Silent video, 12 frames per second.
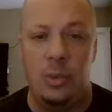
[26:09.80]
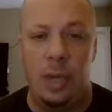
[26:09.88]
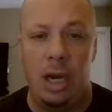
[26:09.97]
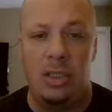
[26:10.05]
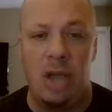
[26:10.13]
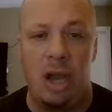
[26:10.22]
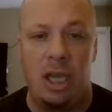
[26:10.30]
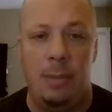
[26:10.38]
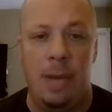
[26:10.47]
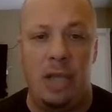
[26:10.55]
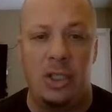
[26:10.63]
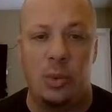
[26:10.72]
are talking
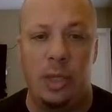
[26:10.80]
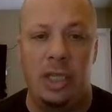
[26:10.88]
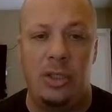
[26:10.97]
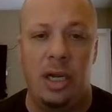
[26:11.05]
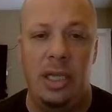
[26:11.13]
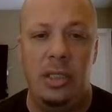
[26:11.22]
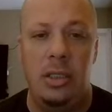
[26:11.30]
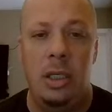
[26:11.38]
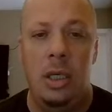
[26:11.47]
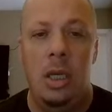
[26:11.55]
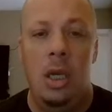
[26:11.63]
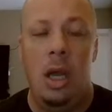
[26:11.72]
about swing trades.
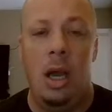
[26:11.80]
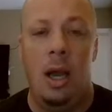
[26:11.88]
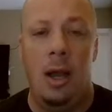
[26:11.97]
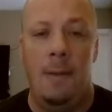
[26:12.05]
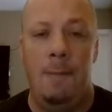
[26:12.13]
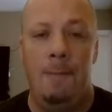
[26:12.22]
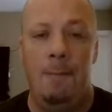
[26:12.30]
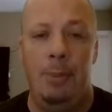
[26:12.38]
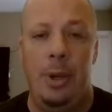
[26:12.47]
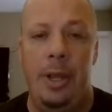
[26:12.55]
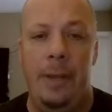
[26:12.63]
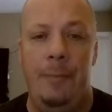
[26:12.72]
But